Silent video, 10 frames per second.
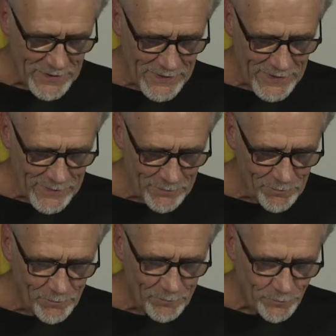
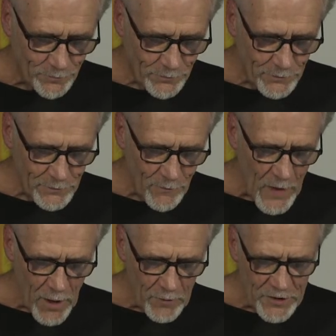
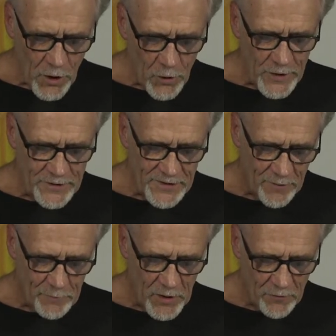I was told that since
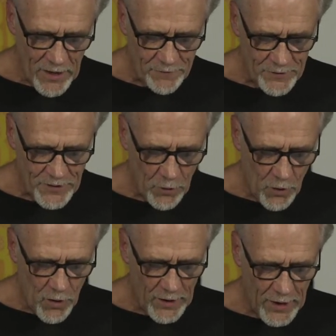I've been around for so
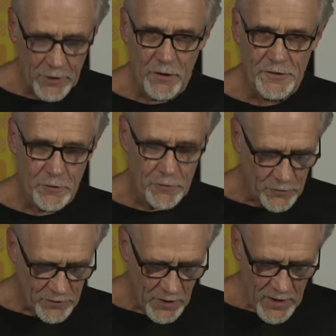long, I could also
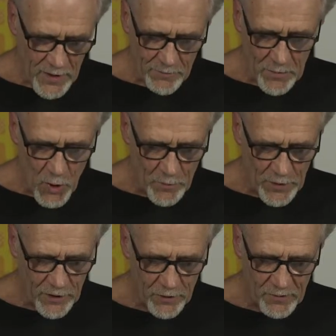use my
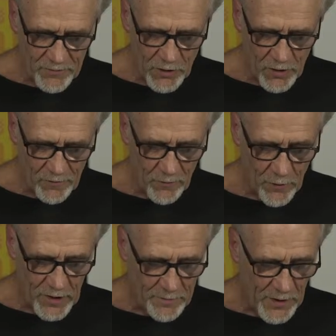moment here to observe a
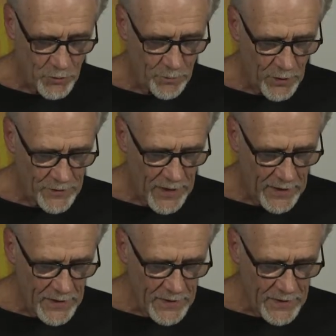very special birthday.